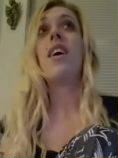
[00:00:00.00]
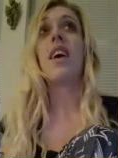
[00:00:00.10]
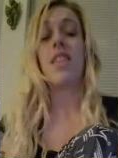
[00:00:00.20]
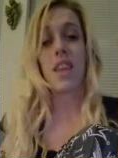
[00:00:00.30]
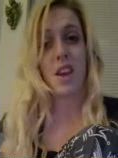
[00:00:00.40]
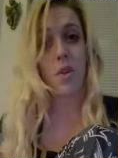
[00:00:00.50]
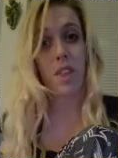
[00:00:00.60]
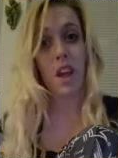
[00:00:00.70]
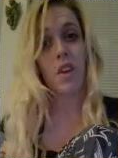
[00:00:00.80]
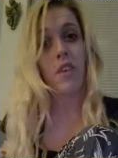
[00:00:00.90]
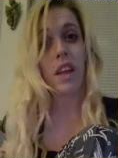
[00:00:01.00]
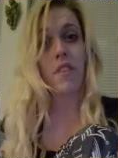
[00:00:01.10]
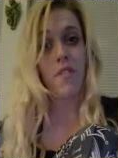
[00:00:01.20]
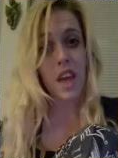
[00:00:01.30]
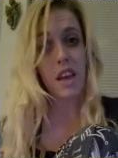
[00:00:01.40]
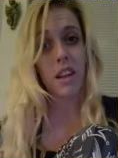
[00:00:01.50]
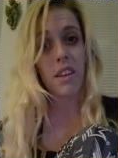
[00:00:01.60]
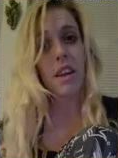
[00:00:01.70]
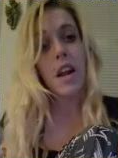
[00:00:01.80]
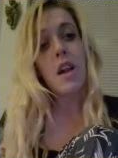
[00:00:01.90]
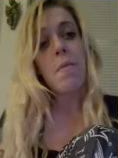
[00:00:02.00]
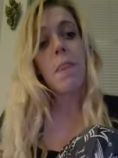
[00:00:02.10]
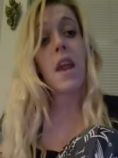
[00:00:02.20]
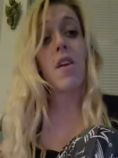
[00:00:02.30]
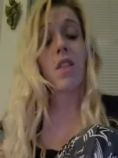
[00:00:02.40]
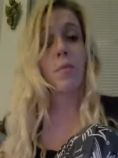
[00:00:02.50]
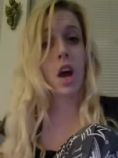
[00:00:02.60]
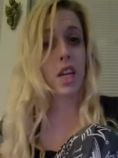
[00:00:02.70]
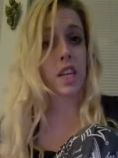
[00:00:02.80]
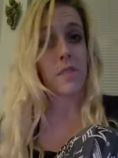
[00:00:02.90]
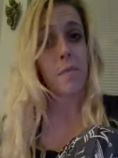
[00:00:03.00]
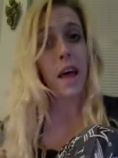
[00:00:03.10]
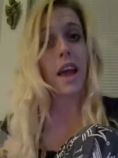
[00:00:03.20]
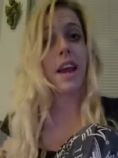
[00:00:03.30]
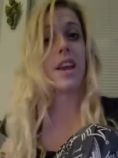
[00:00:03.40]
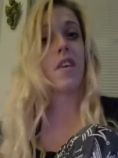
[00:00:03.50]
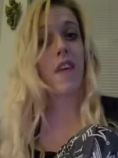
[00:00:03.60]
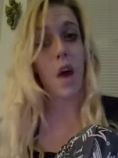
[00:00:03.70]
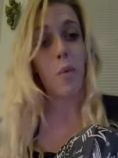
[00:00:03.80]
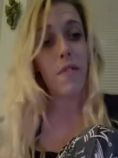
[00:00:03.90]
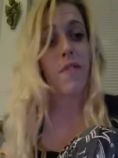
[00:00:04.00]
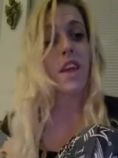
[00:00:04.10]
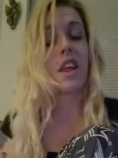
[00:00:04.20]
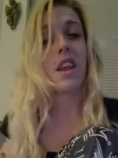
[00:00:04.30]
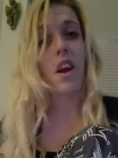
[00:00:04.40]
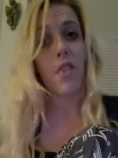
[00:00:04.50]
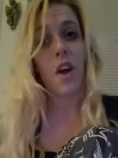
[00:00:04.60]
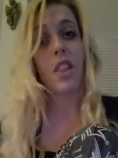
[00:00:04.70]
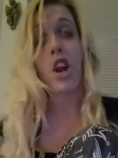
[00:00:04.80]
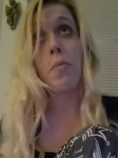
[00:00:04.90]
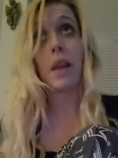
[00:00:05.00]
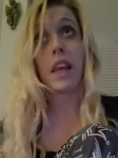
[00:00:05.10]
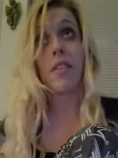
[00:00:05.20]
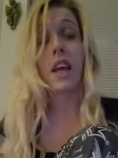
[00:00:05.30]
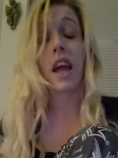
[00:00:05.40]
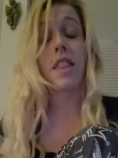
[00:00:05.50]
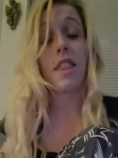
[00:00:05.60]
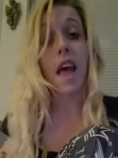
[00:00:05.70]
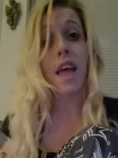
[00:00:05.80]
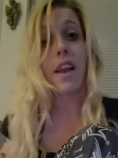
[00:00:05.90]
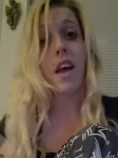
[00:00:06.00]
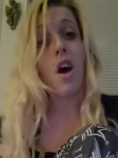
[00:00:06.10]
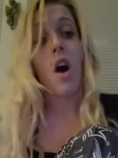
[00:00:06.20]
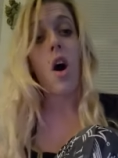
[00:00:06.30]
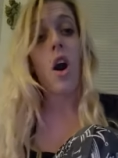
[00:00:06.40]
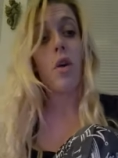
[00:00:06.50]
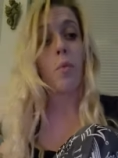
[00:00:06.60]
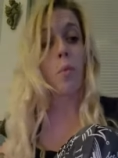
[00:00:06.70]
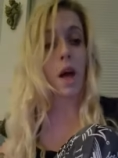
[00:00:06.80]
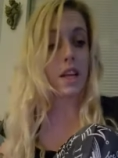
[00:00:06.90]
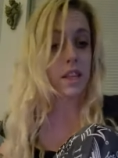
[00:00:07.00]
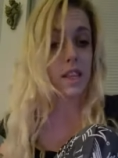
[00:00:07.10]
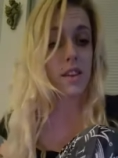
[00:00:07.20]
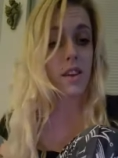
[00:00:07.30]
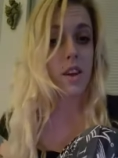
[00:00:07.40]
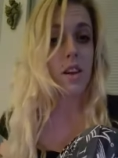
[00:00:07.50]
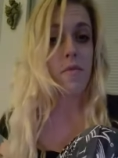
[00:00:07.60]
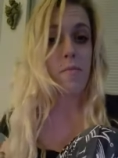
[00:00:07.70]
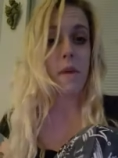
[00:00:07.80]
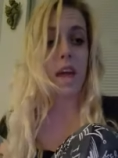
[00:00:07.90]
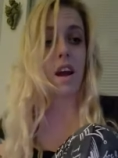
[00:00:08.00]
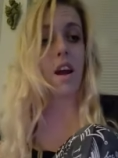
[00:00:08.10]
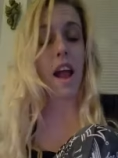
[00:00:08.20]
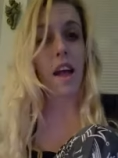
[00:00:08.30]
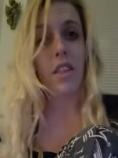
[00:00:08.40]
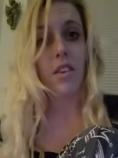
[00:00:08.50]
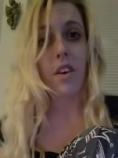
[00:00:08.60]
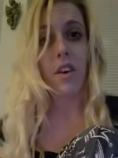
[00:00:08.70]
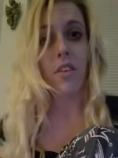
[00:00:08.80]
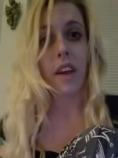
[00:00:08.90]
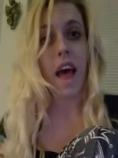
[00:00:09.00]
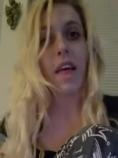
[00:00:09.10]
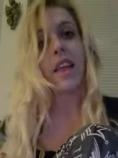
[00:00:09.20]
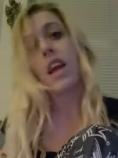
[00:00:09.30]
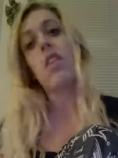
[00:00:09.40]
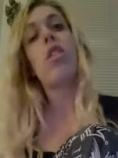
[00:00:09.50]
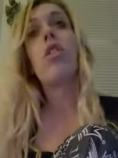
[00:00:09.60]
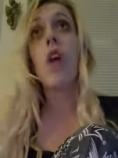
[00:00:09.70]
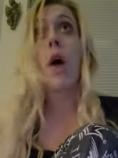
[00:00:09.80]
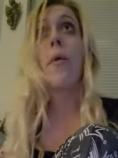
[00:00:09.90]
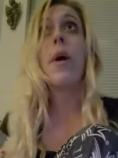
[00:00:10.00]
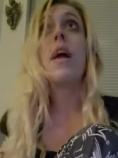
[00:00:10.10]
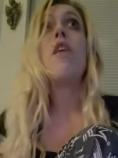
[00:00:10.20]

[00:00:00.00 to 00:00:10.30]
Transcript: because it knows how you really feel. And our subconscious mind of how we feel and our thoughts and our beliefs, like I said, are what make our external reality. So,